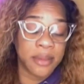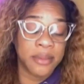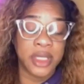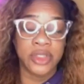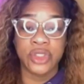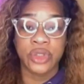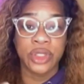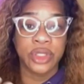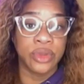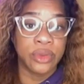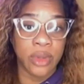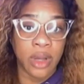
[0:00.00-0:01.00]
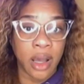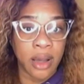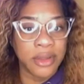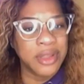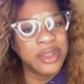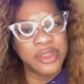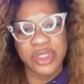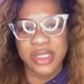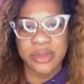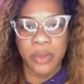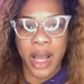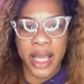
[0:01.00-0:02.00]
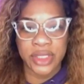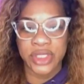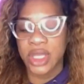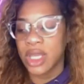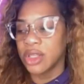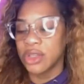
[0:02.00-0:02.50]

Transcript: make sure you, uh, you know, just watch